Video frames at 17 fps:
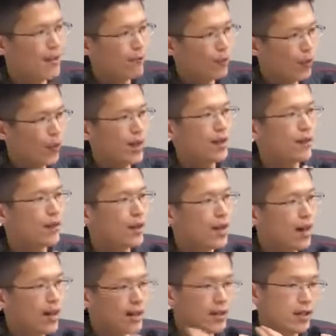they,
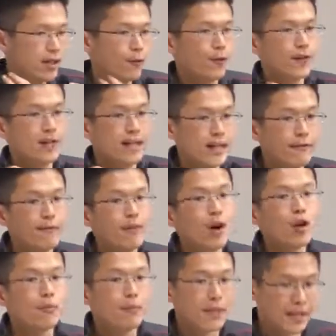whenever they are in different
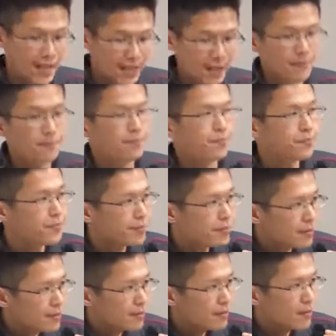environment.
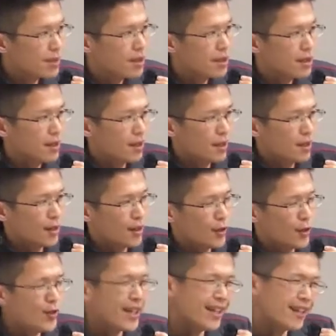
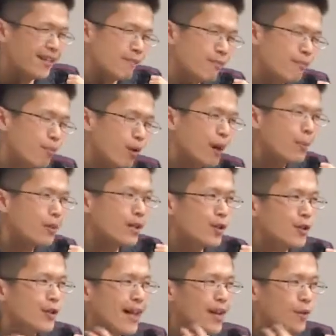You can
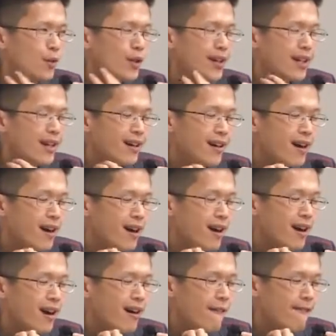probably you can't really
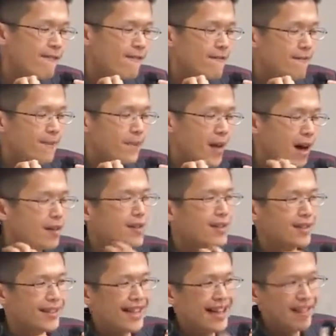
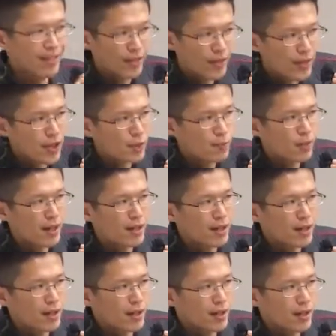understand this,
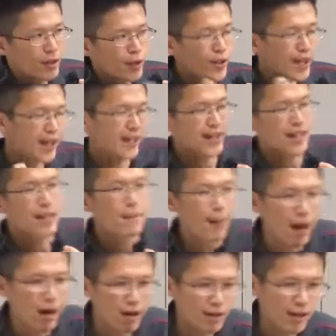but you can think
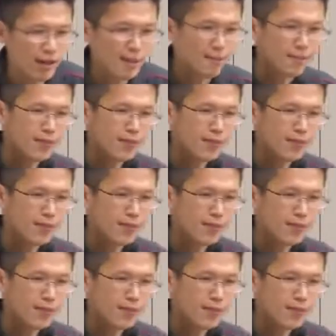about